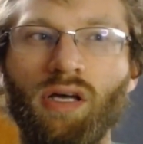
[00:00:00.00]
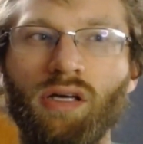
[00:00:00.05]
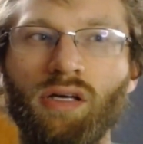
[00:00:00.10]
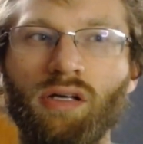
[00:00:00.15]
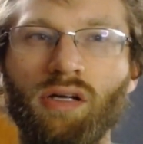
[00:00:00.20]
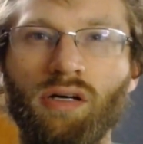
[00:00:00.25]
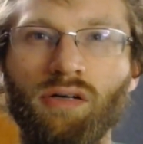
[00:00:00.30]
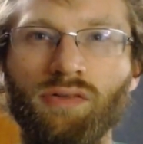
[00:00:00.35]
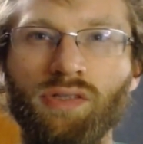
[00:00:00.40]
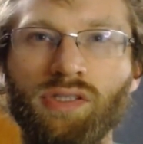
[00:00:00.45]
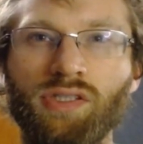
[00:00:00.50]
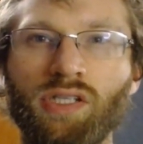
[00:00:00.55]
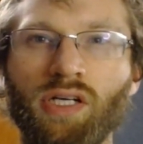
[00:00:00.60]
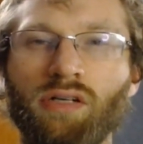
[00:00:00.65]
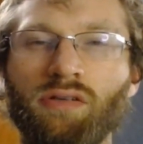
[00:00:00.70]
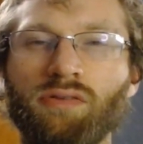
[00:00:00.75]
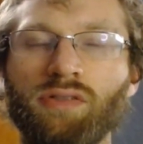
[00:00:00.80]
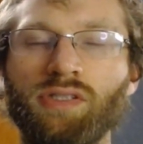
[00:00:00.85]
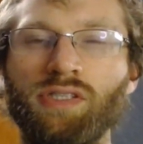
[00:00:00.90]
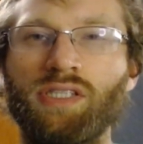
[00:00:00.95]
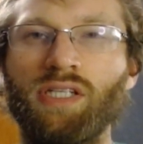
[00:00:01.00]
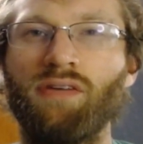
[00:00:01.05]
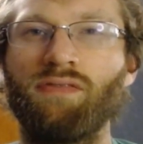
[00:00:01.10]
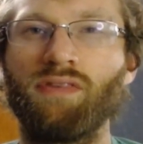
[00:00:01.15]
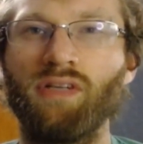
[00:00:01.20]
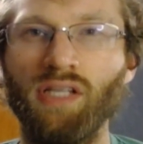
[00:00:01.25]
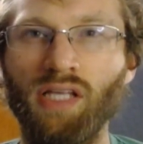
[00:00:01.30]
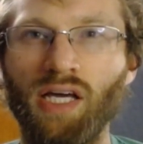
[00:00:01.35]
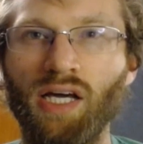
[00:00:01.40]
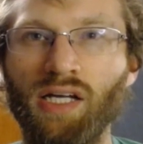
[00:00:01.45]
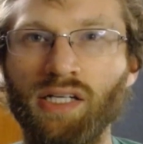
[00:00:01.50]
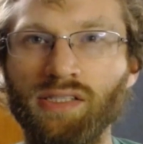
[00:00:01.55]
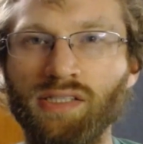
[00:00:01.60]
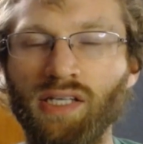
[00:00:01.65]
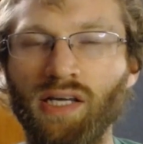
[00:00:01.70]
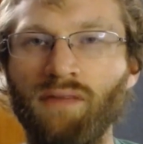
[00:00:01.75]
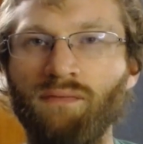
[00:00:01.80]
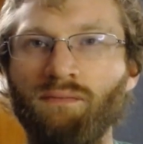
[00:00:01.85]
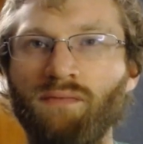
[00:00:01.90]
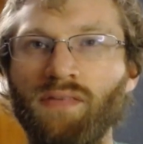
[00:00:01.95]
this channel is definitely at its
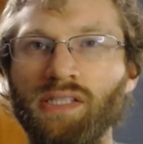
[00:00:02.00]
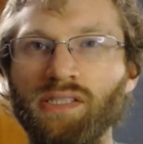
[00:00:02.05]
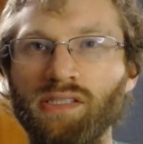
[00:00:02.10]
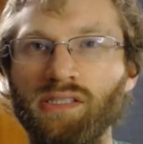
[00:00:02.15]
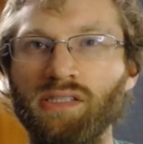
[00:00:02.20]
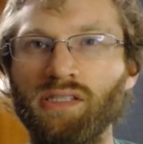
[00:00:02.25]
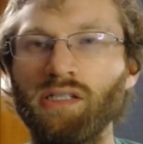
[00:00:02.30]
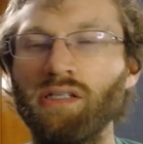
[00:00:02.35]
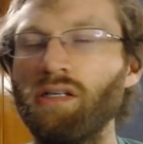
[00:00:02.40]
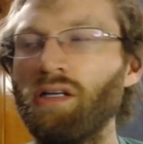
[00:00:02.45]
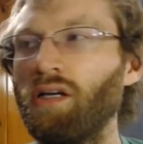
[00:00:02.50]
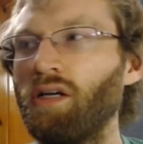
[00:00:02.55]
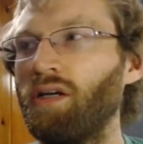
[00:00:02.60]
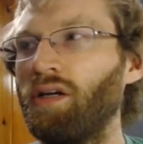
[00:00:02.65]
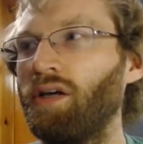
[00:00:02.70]
infancy.